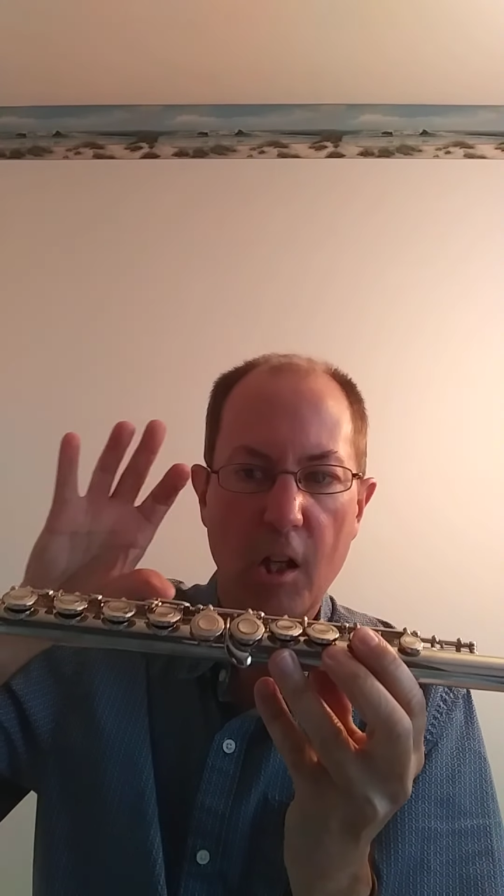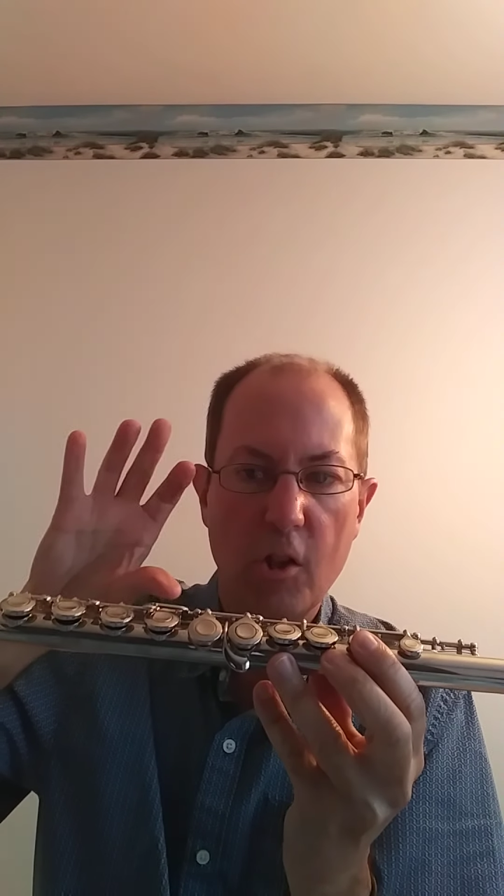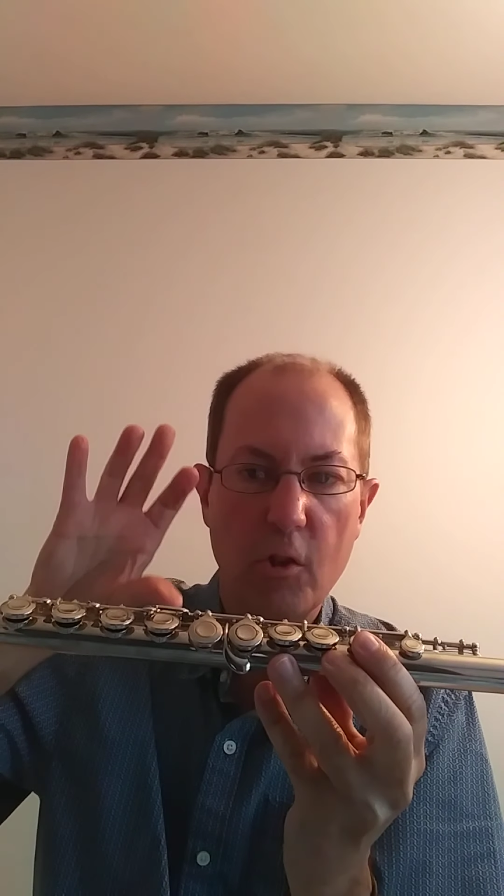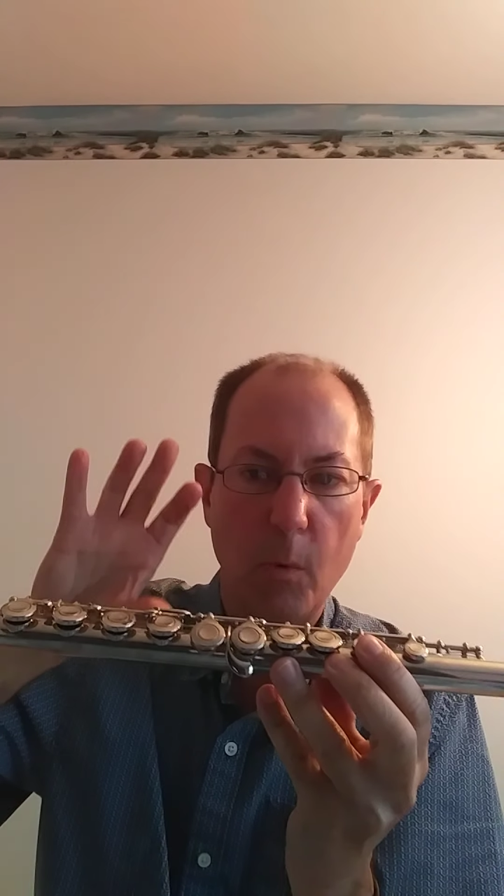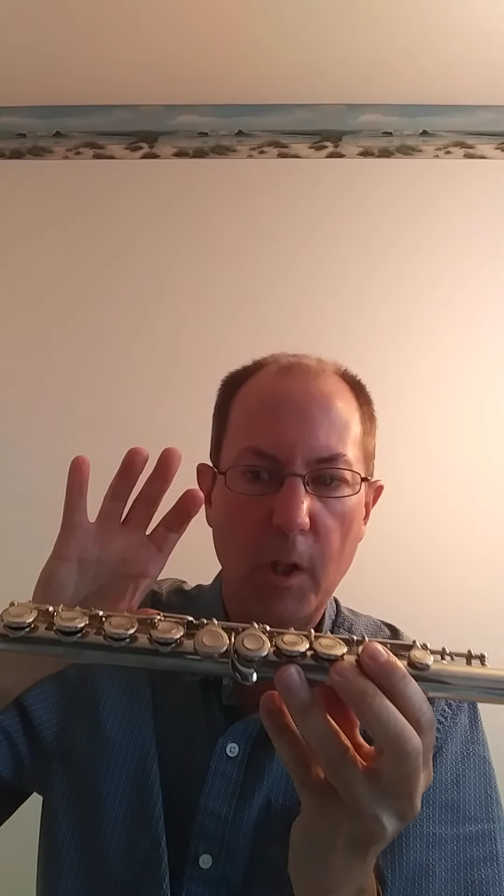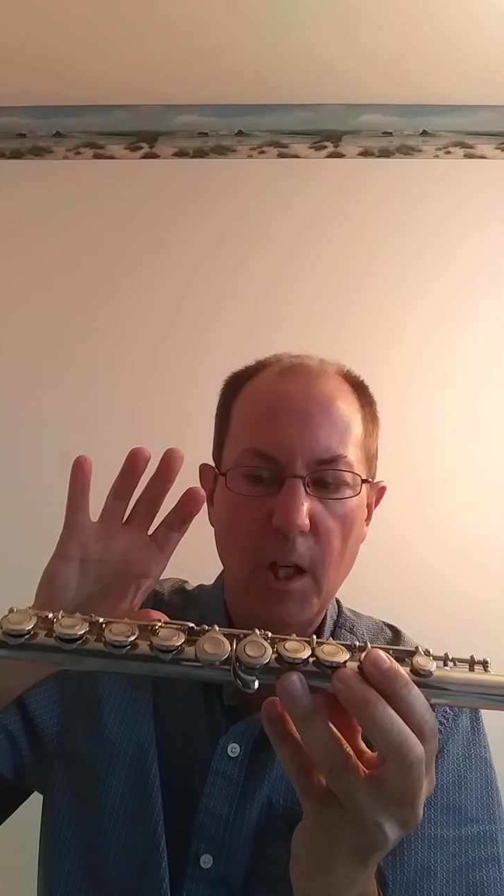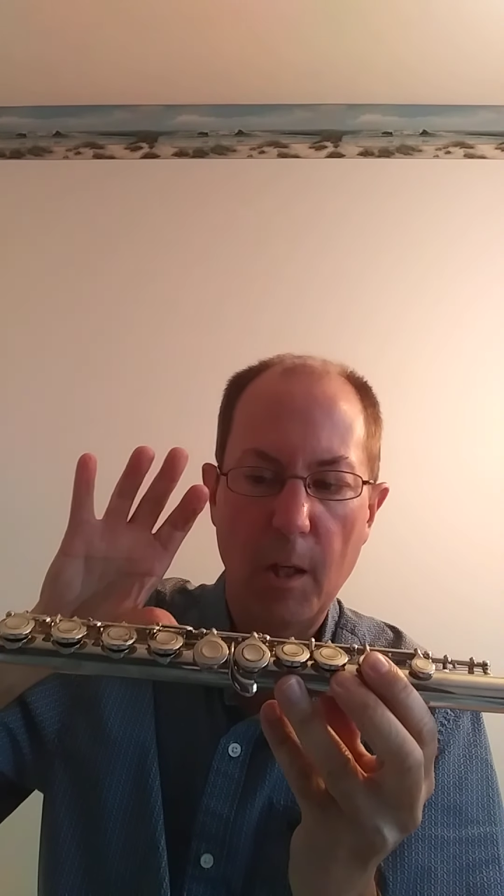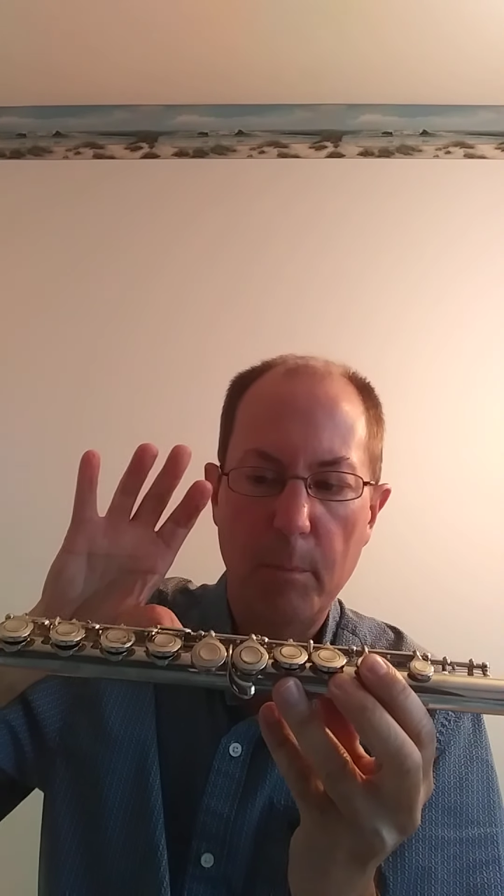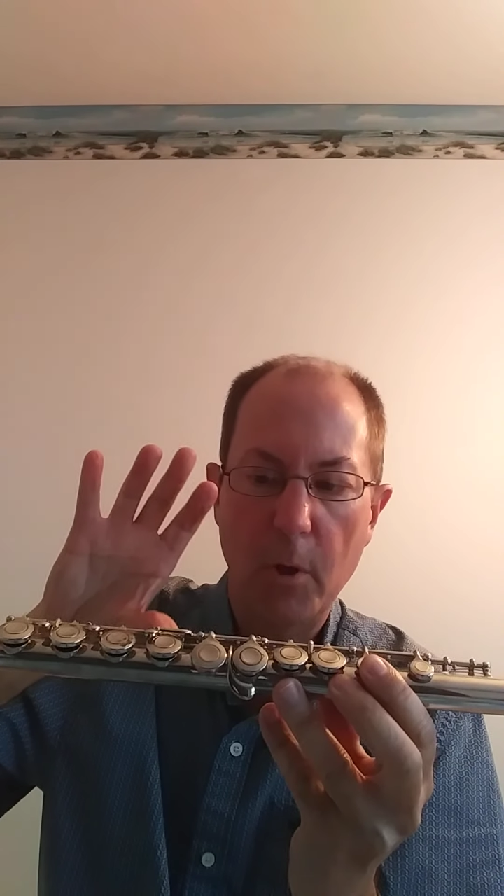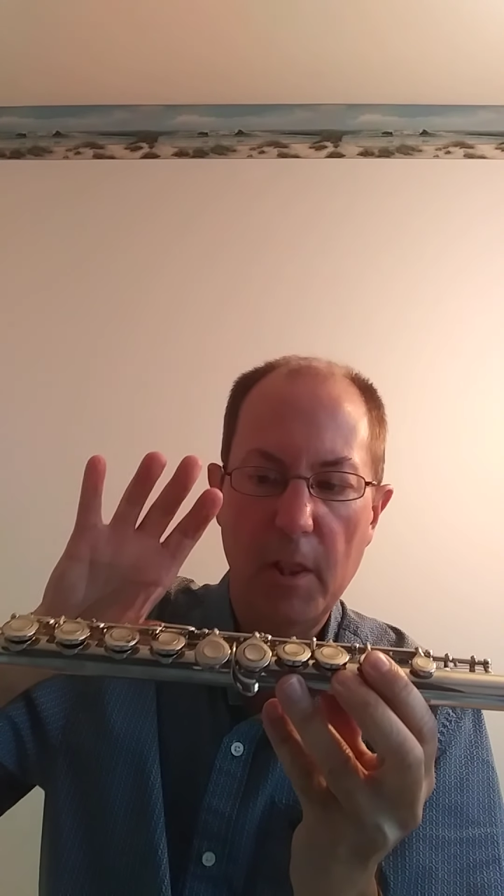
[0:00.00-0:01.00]
so we're going
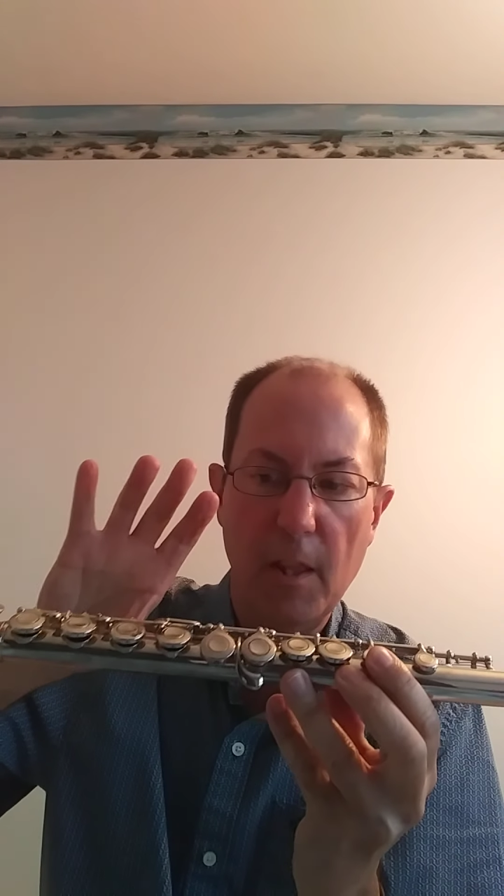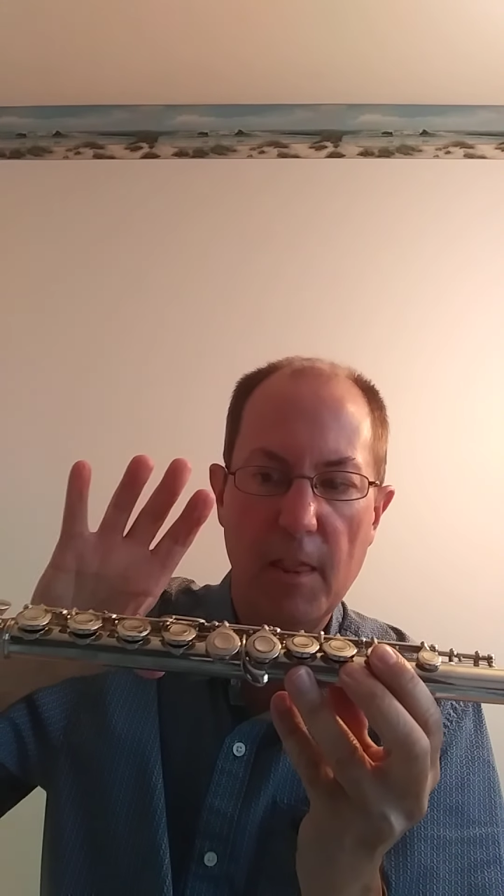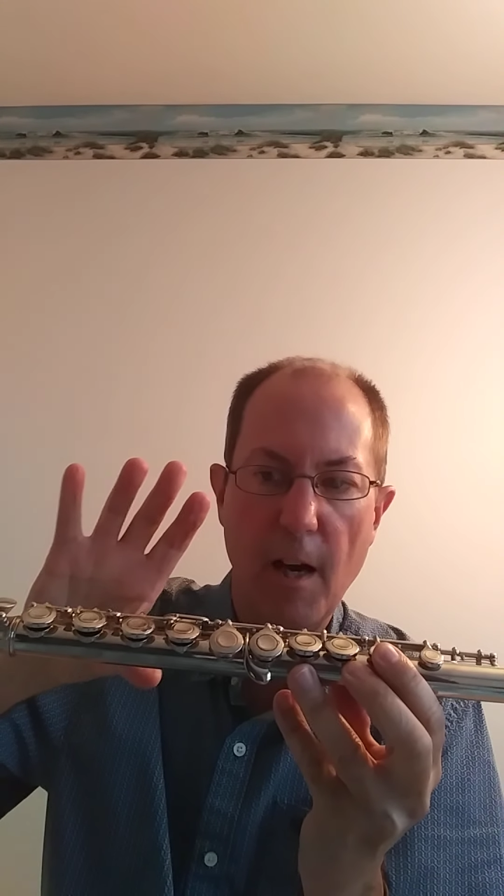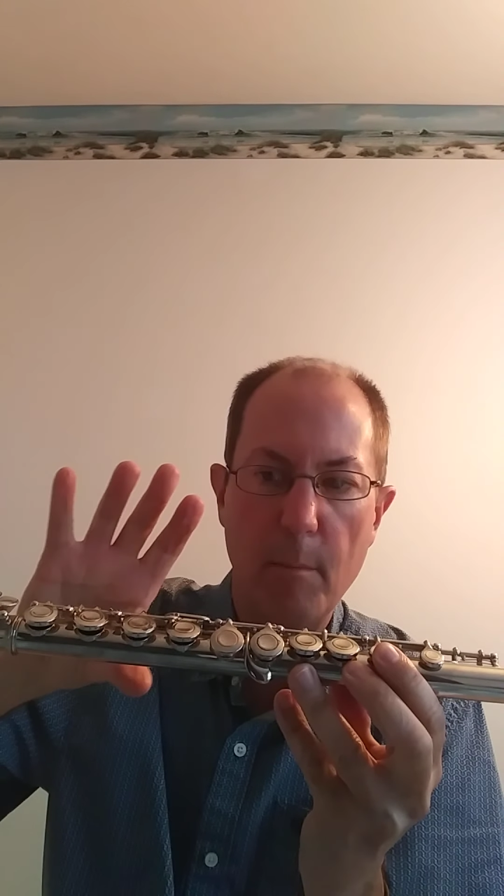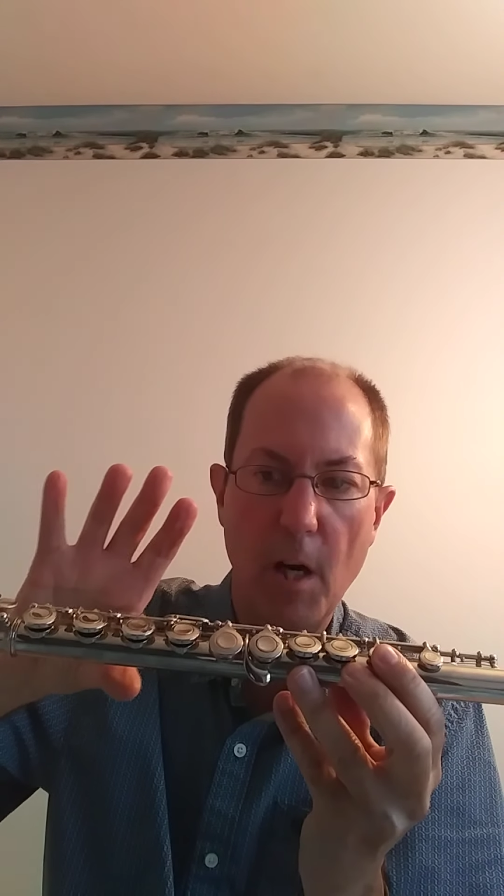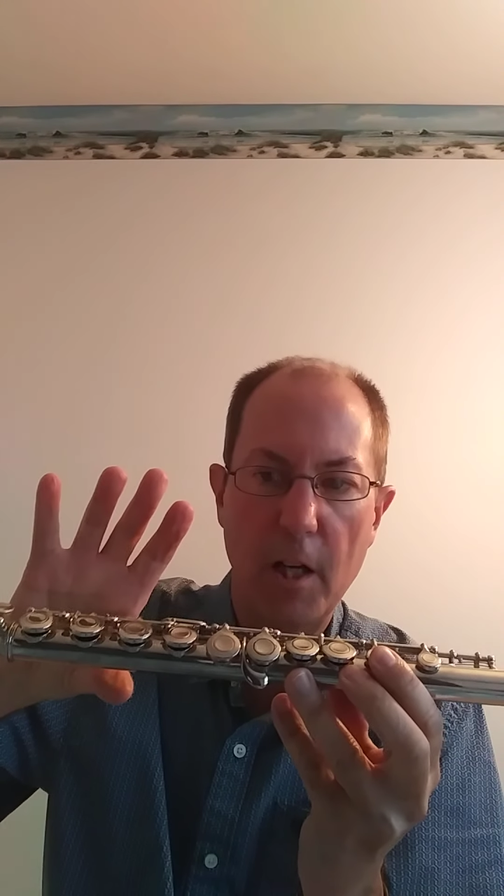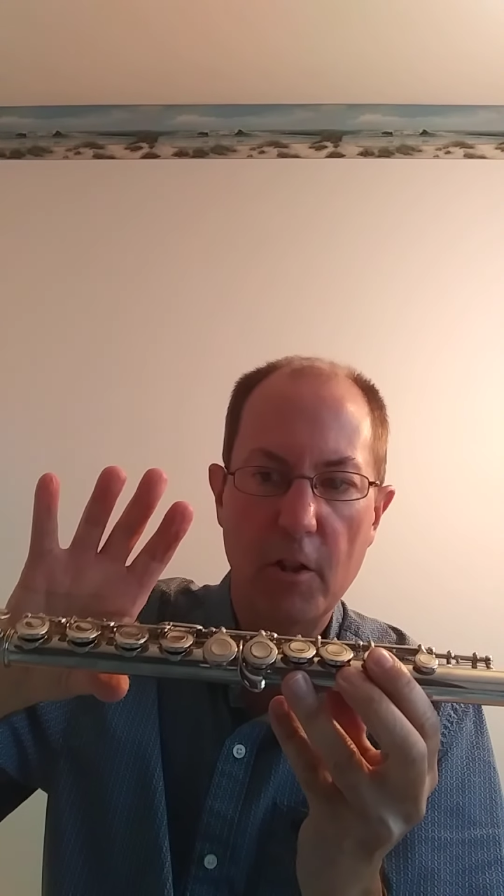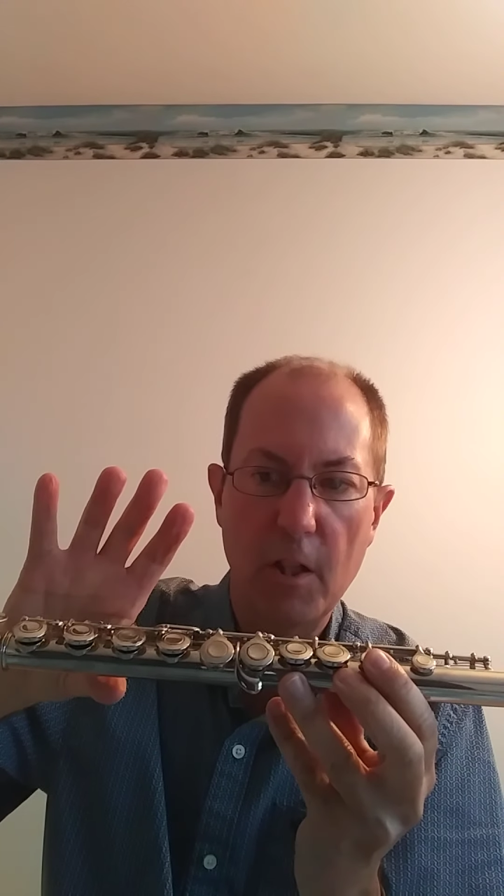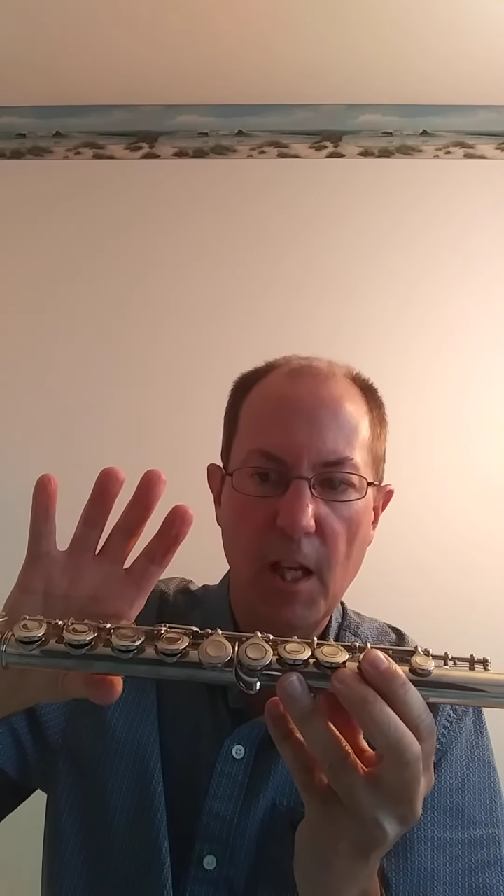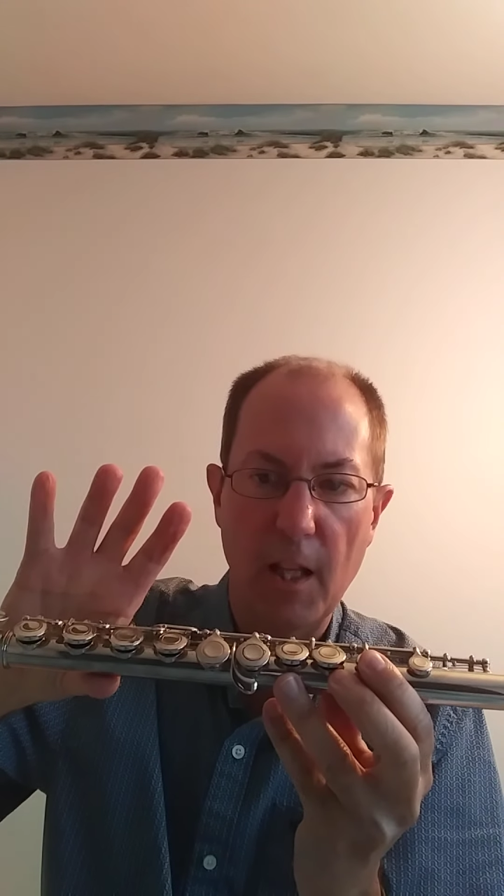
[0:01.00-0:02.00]
to put the thumb
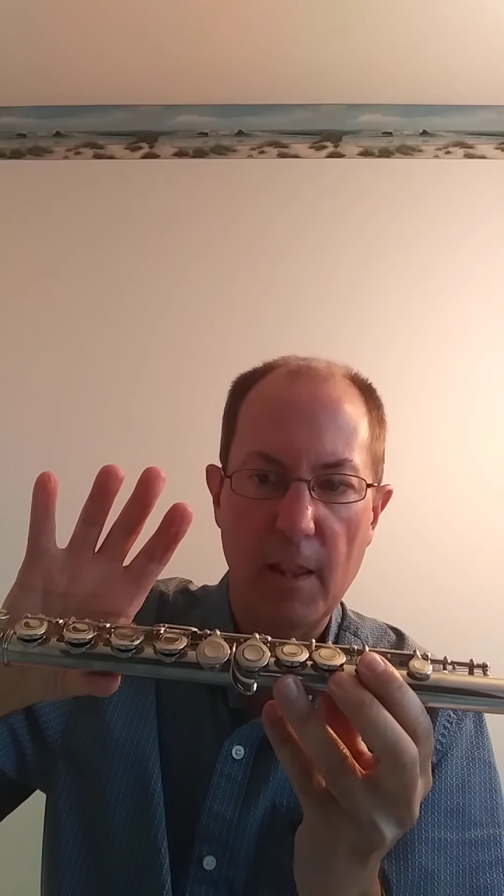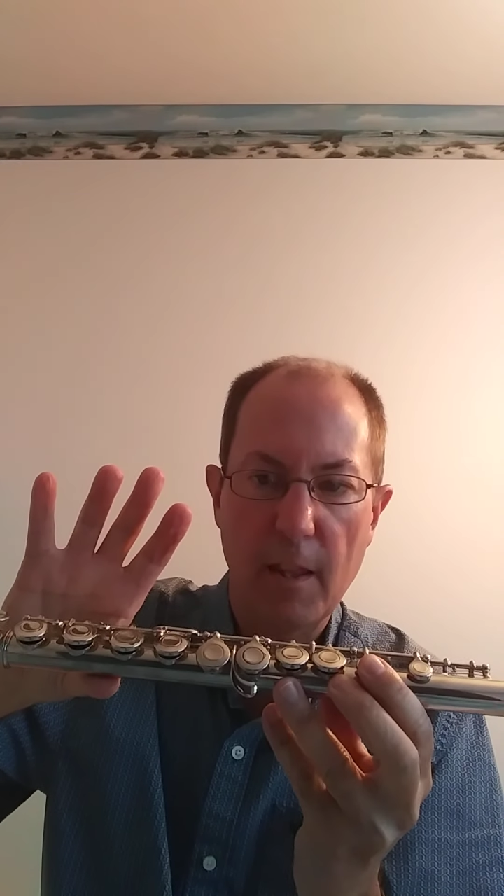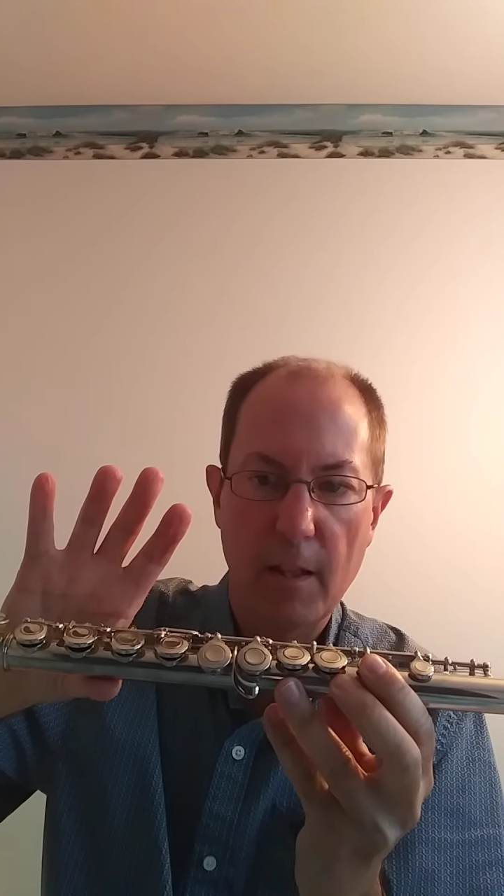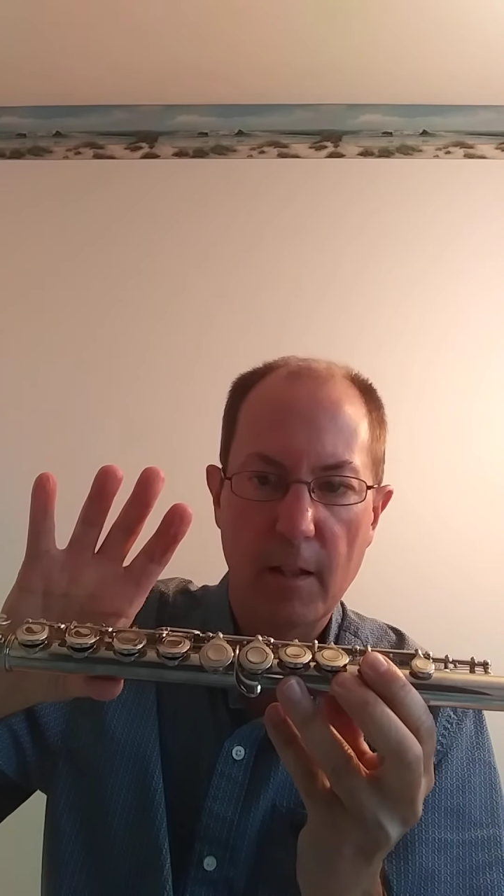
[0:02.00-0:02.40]
underneath.